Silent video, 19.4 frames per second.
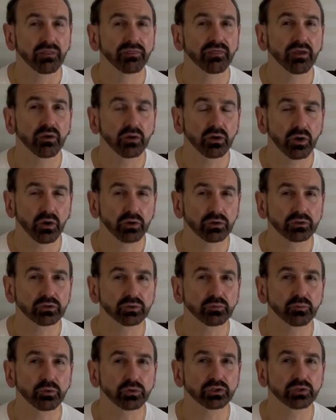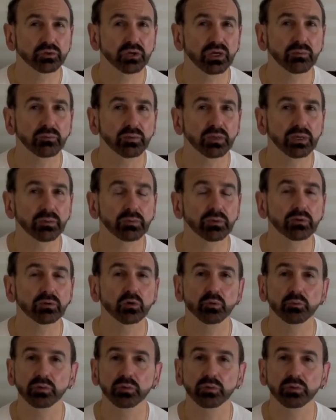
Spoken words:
They are going to portray people who